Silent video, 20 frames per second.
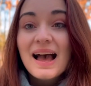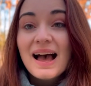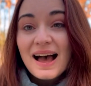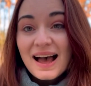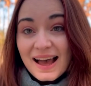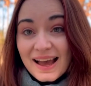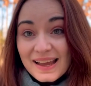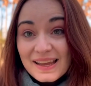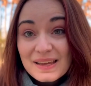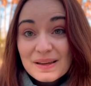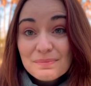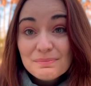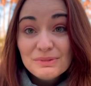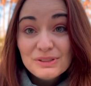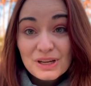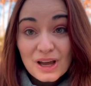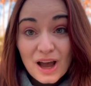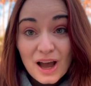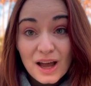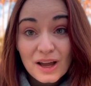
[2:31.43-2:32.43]
I am
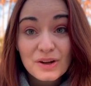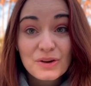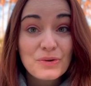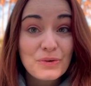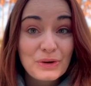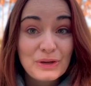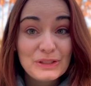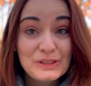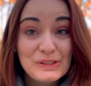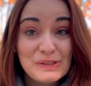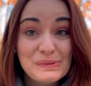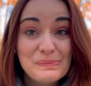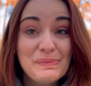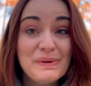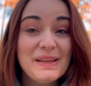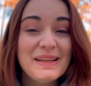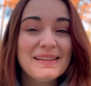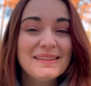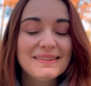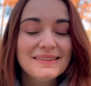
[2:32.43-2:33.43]
not going to
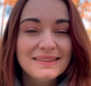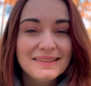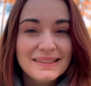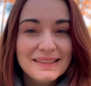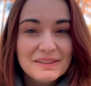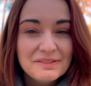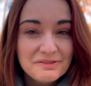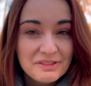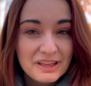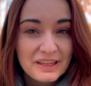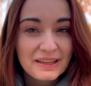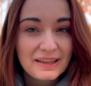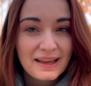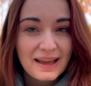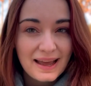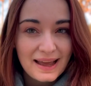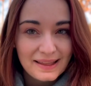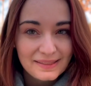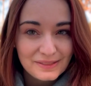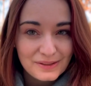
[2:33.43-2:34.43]
be living
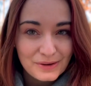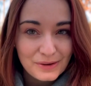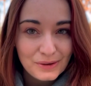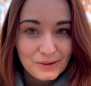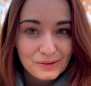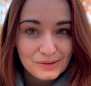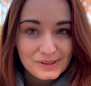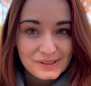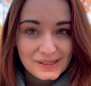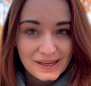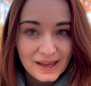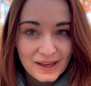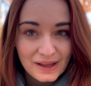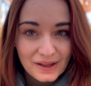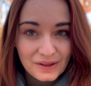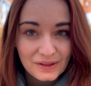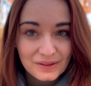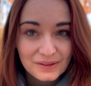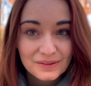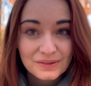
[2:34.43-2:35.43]
at the
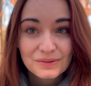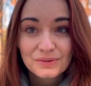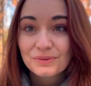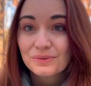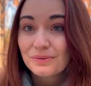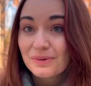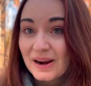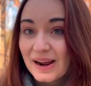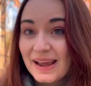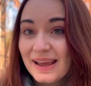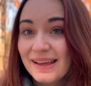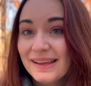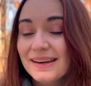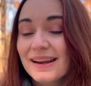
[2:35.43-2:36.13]
hotel, right?